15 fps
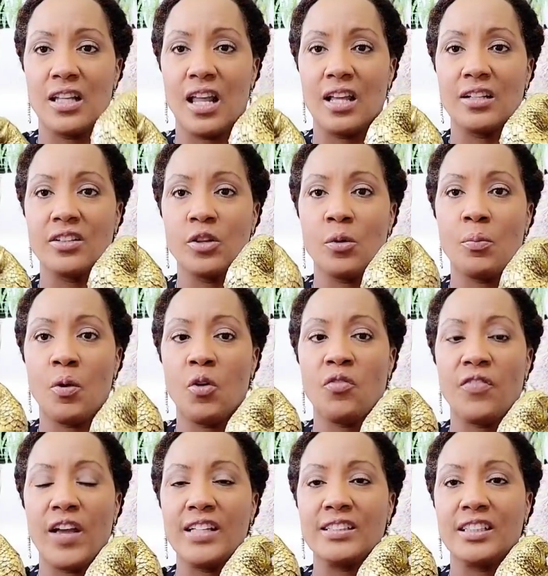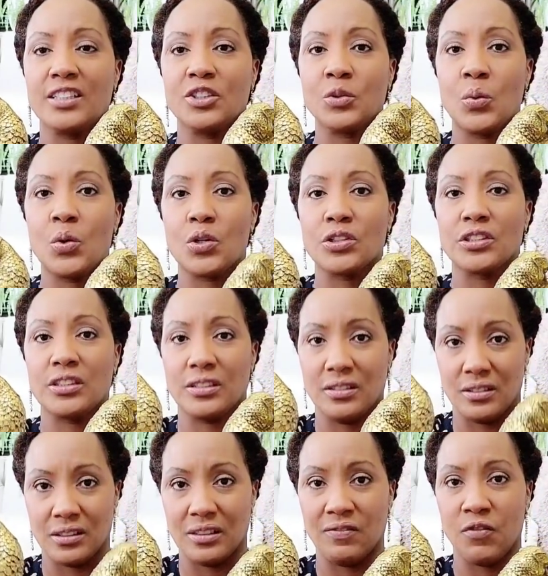they're both facing towards
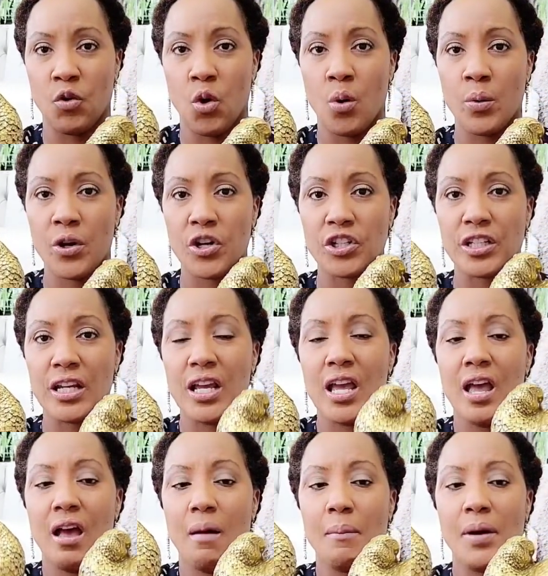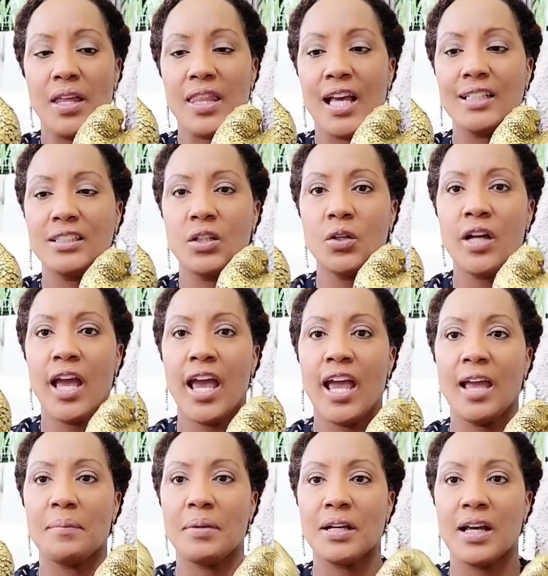forward, but that's
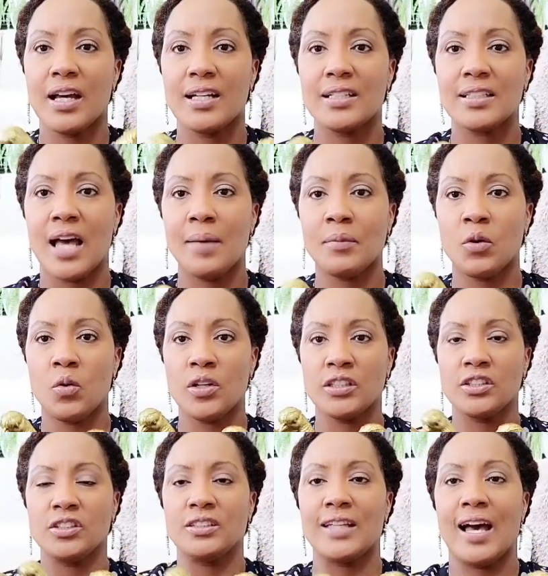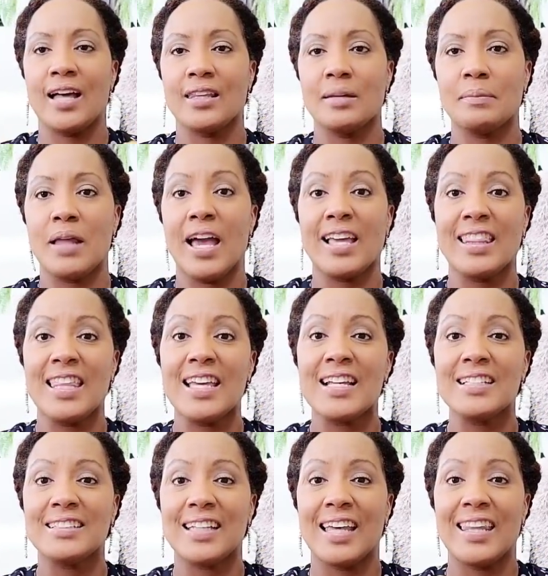okay because I'm going to style them like
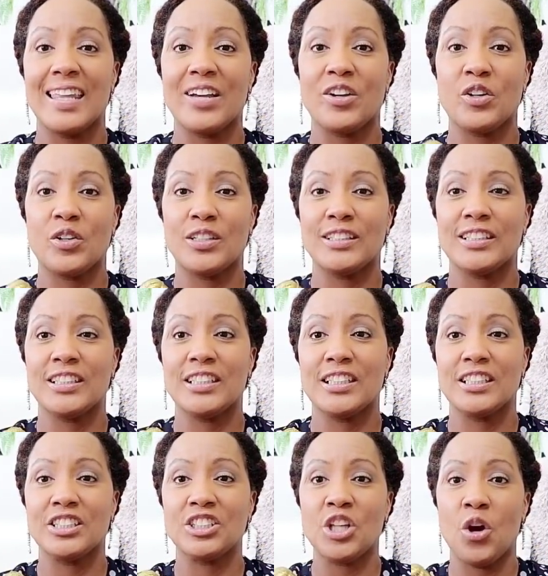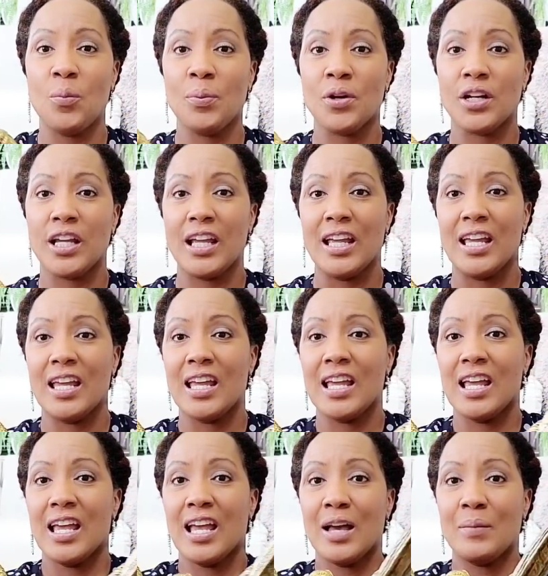this and they are going to look so pretty.
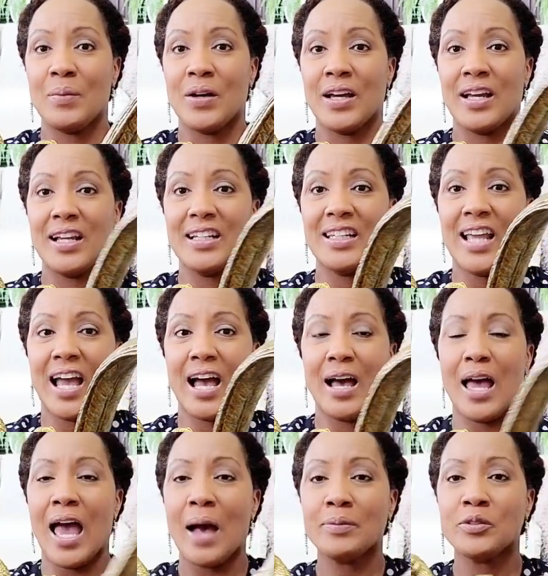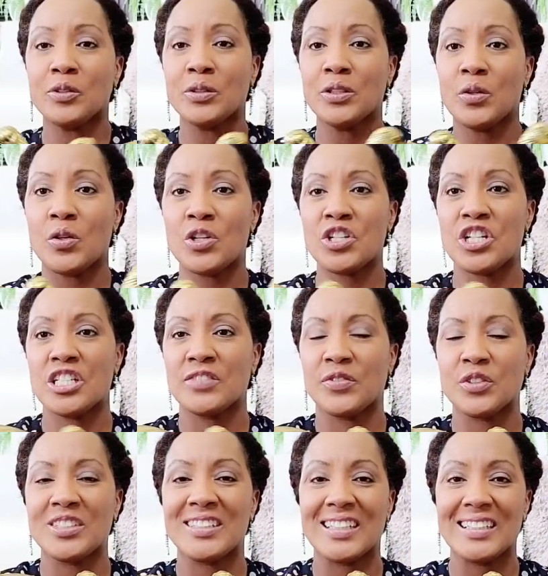But yeah, absolutely gorgeous for
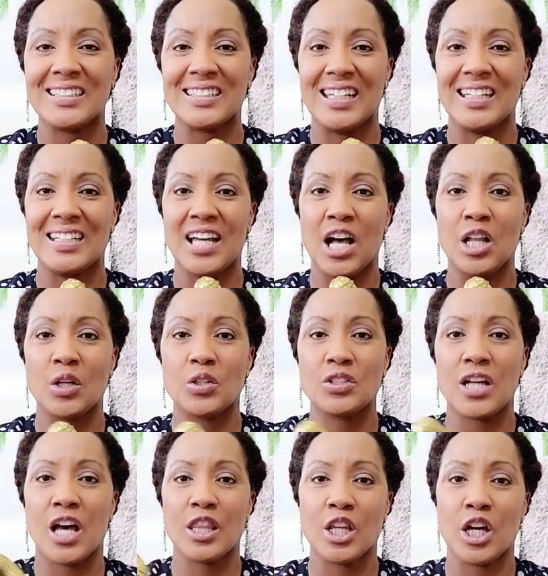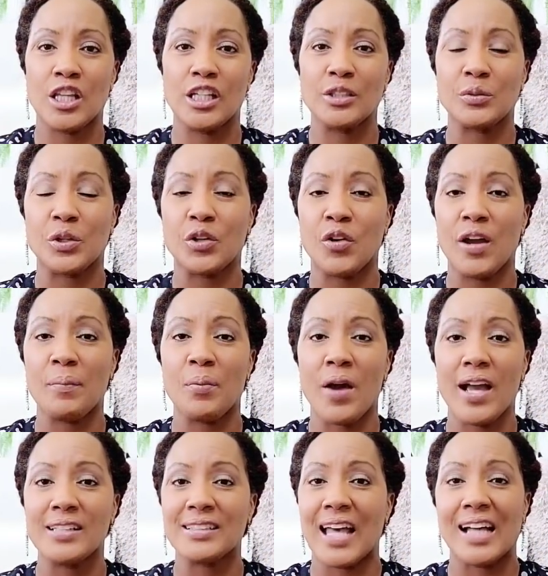$16. I thought these were a great
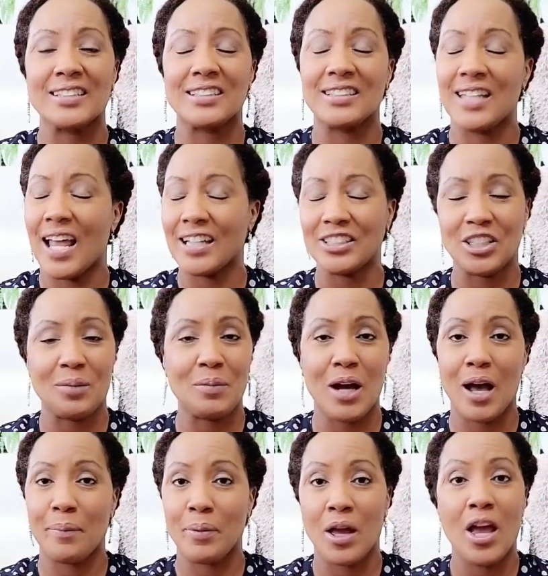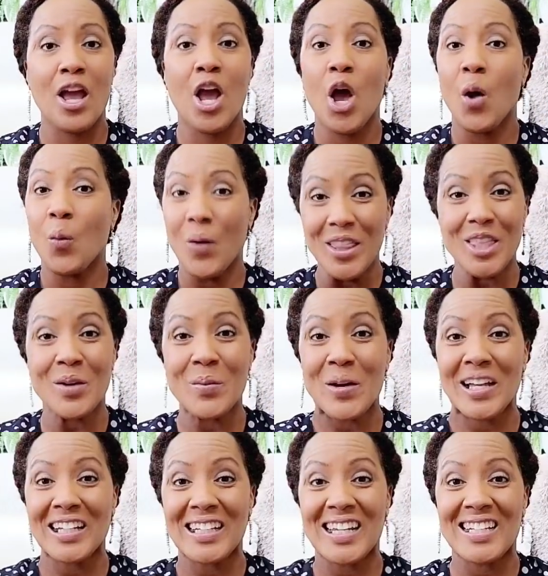price. I snatched them up with the
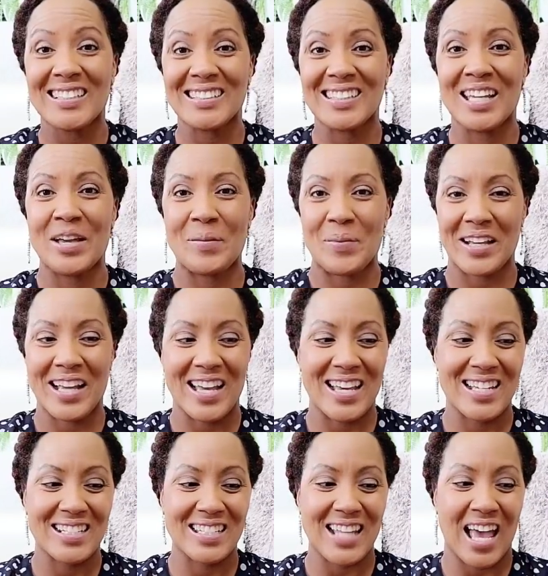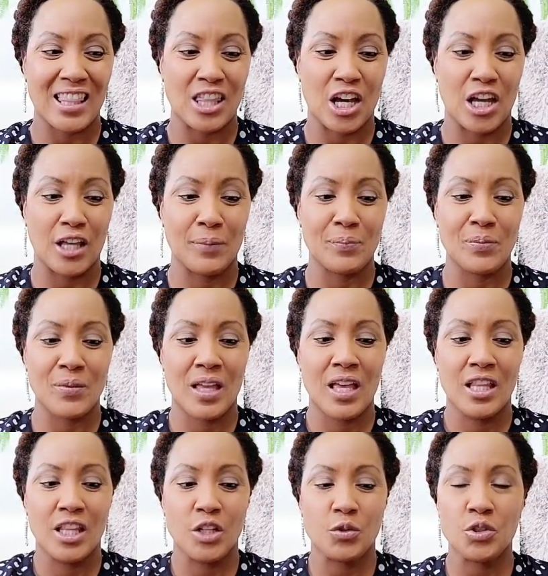quickness because I thought
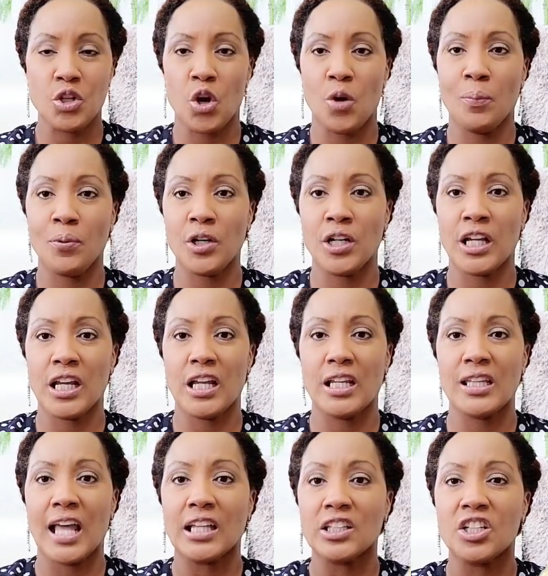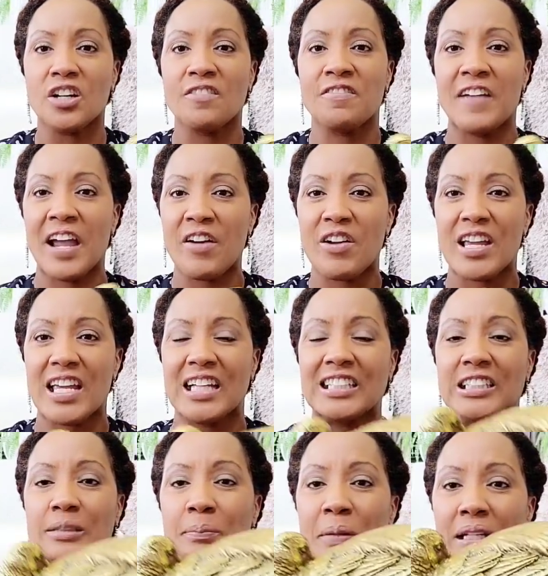these are so pretty. They look very
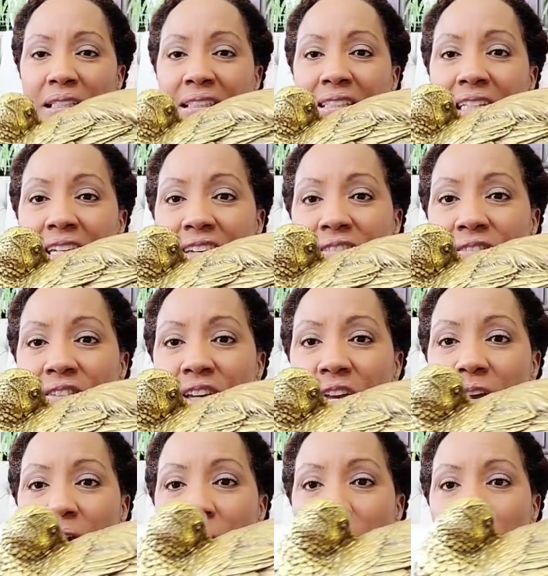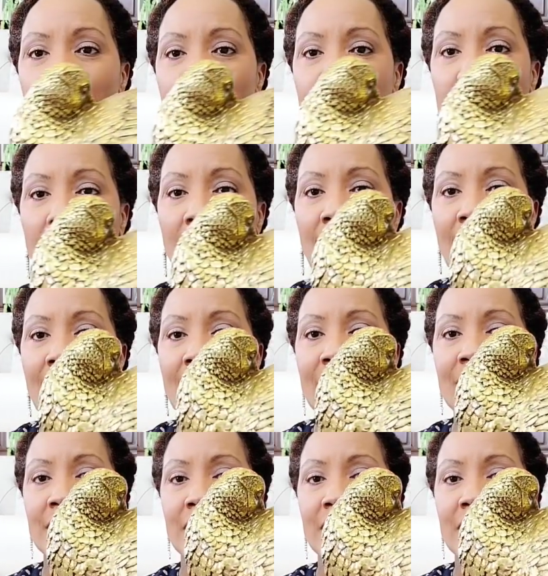expensive. And